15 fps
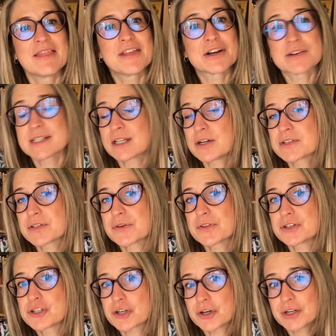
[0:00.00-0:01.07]
There is also
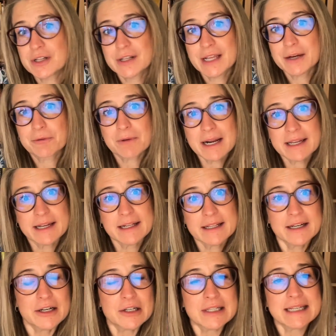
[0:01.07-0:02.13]
the Journaling
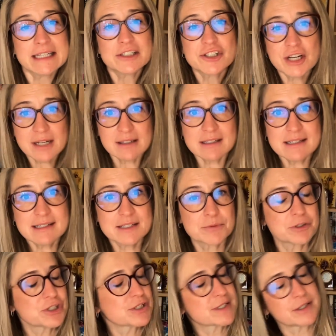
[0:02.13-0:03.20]
Regularly checklist,
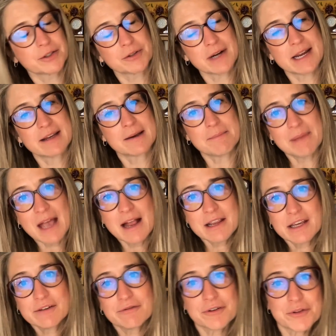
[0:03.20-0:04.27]
which is a great
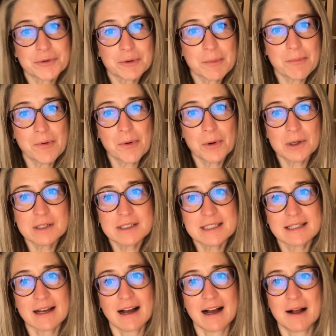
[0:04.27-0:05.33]
companion for the
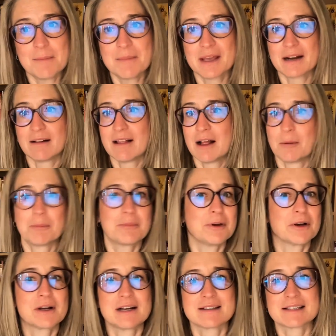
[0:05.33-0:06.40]
report. It'll help
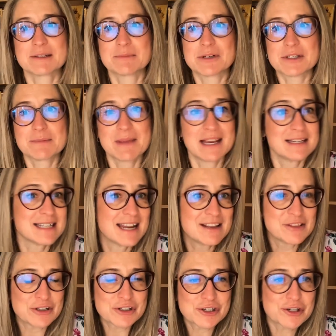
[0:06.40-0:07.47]
your customers
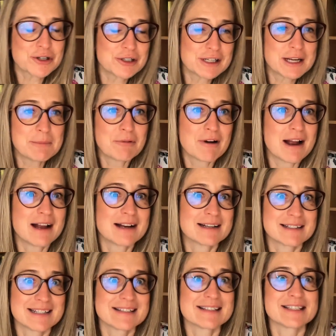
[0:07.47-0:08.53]
maintain their journaling
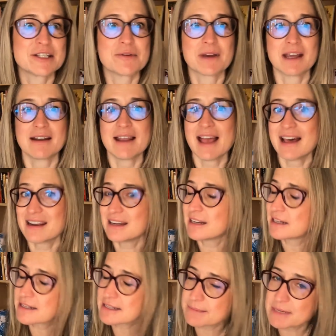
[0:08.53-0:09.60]
practice. You can edit
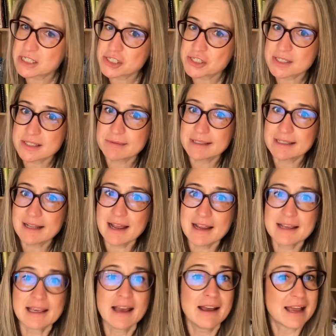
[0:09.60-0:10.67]
it as much as you'd
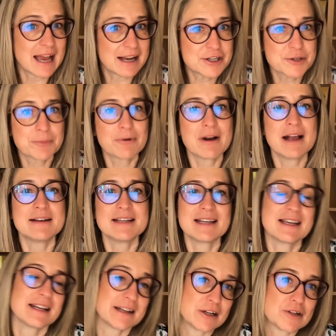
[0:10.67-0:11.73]
like, add your
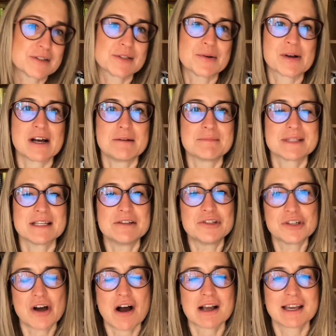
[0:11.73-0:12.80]
branding, and it also comes in
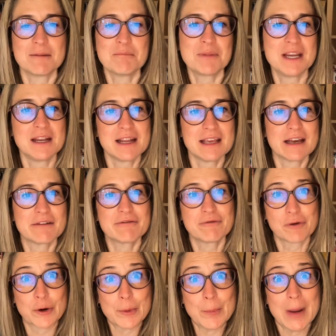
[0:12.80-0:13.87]
doc and PDF
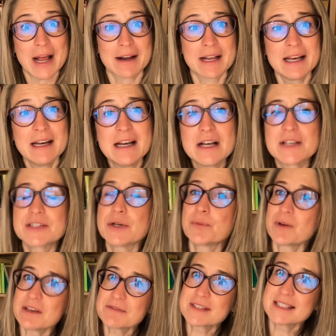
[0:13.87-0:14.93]
format. So
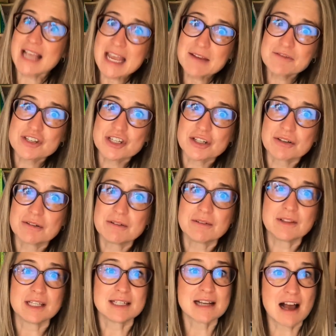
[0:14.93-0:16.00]
we've saved you
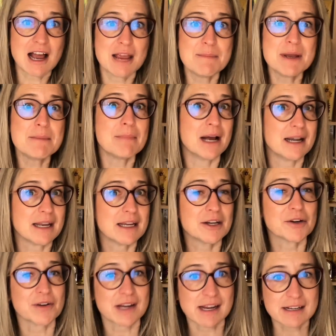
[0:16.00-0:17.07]
the time and money
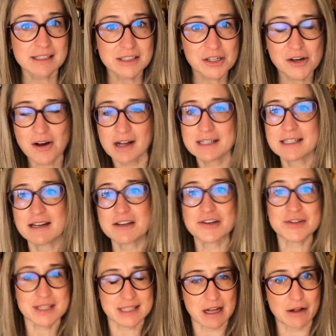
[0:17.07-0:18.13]
creating the content
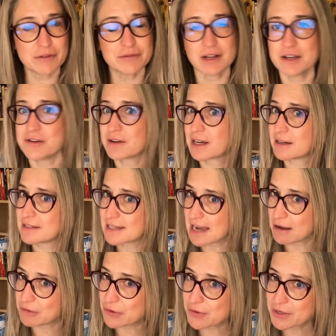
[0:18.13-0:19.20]
yourself, and you can
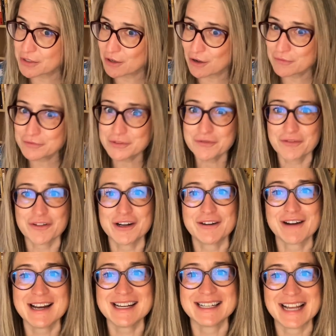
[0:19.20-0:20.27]
download it all for free
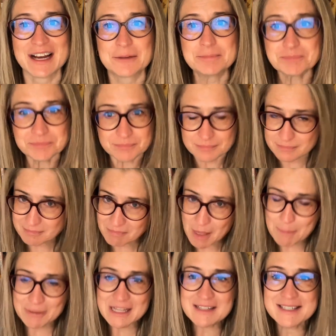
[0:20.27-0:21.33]
right now.
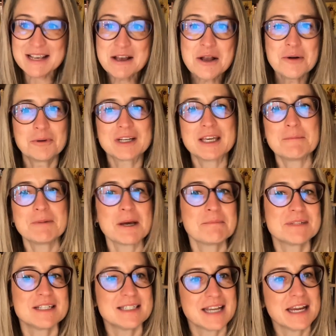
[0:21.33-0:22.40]
Plus, we'll keep you
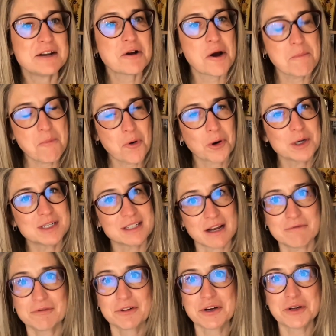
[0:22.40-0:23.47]
up to date on more
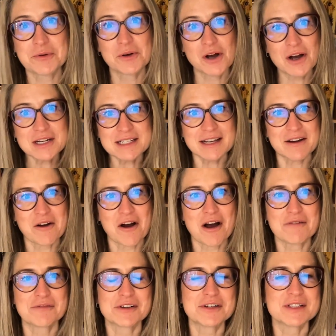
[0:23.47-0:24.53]
done-for-you content
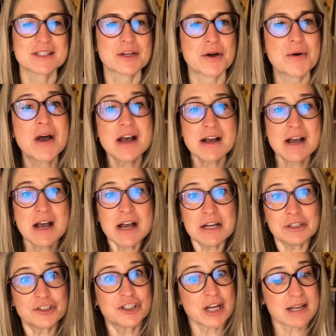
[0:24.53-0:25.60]
offers. So
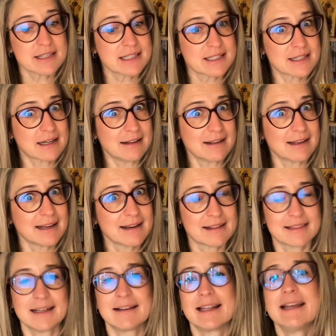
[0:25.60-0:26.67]
just
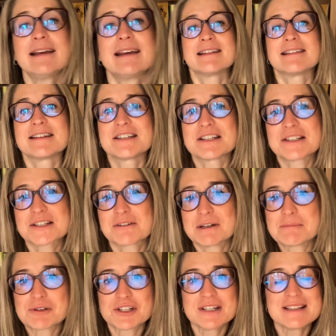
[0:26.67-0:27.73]
click the link
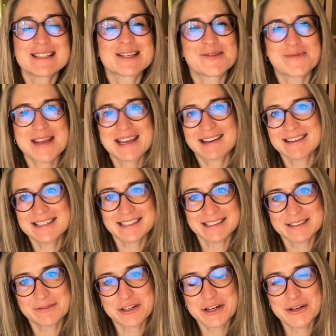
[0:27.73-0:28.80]
description so we can
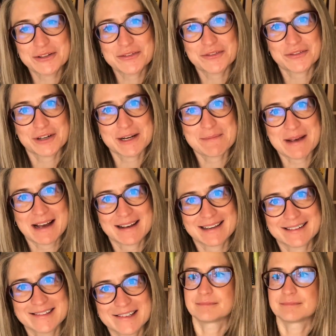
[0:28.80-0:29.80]
deliver your free package.